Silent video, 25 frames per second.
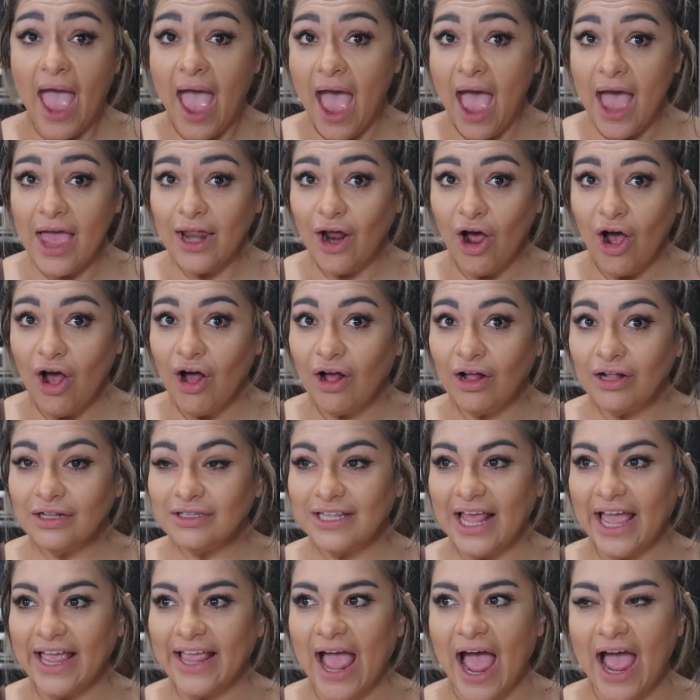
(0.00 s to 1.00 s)
at all.
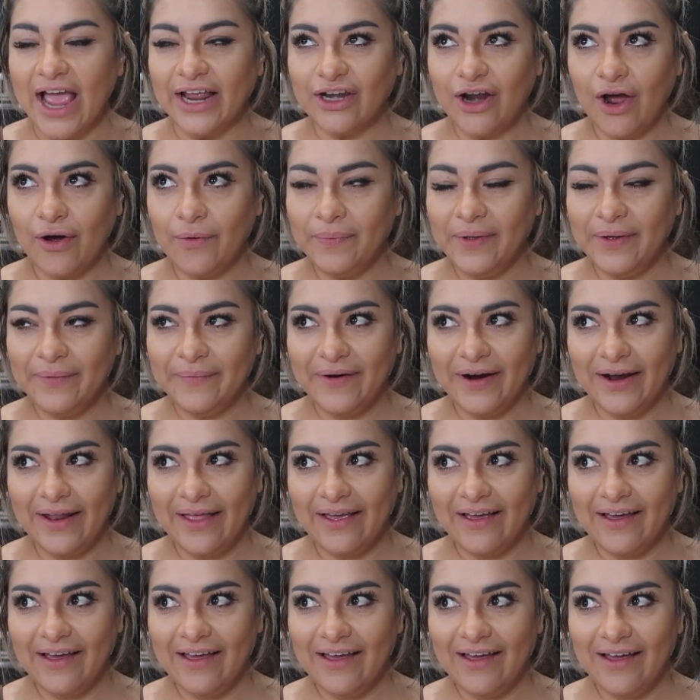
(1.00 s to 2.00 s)
Like, I know people are
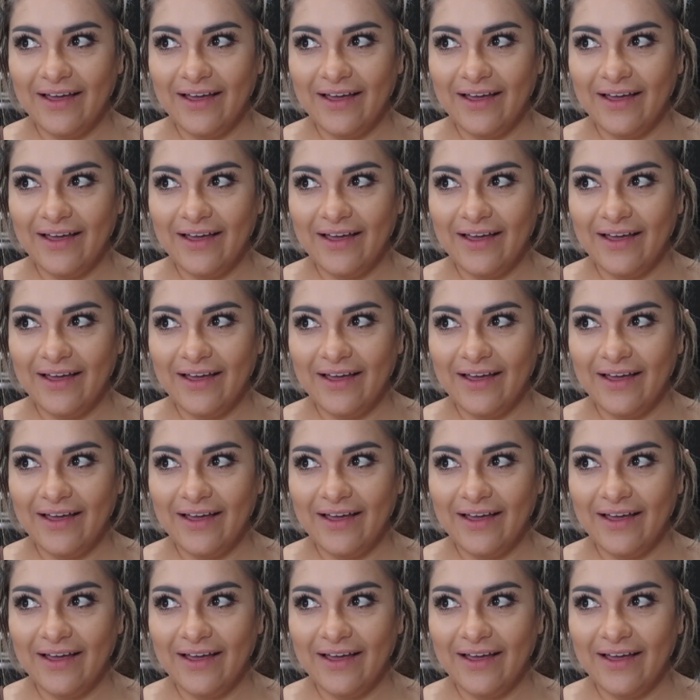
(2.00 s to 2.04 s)
like,